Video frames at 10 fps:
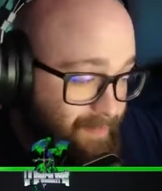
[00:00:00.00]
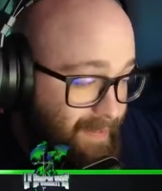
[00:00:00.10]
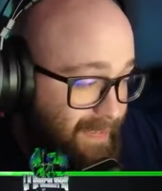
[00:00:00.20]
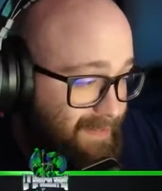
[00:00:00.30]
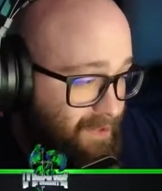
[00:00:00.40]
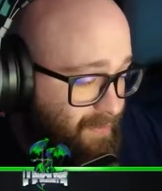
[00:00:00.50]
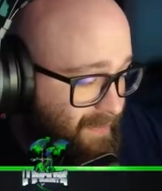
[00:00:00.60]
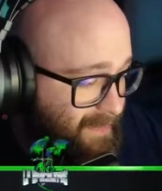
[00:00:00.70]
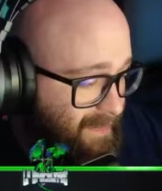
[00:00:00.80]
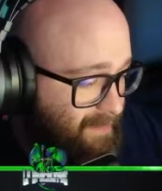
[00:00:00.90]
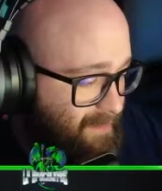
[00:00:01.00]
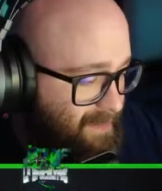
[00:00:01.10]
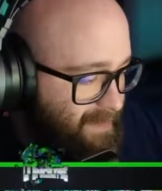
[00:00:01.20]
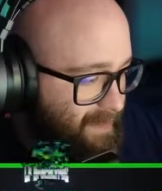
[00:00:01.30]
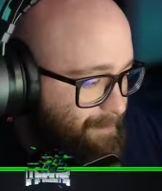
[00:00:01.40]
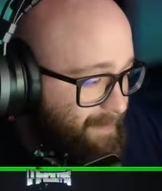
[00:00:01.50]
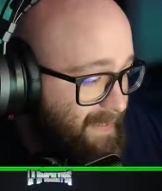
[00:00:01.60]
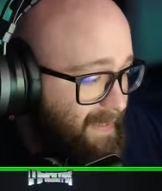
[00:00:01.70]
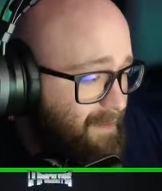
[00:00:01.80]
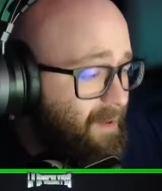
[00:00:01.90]
got the crit there, which is a big
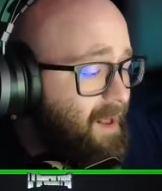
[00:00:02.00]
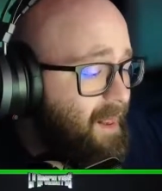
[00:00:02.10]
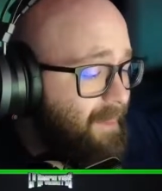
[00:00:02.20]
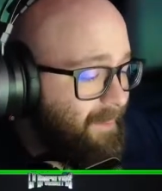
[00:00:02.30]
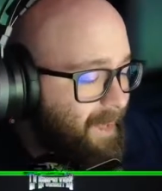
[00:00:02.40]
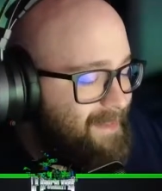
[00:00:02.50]
help. Let's